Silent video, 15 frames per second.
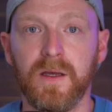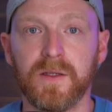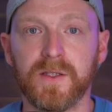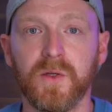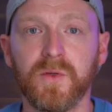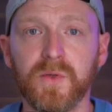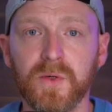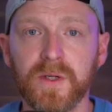
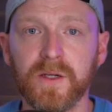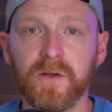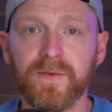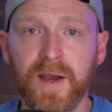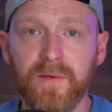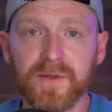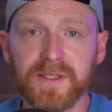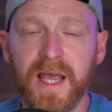So talking of
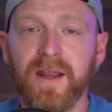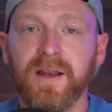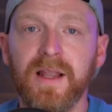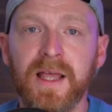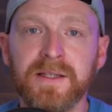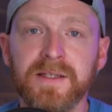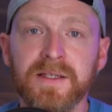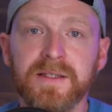cameras and
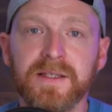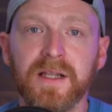lenses,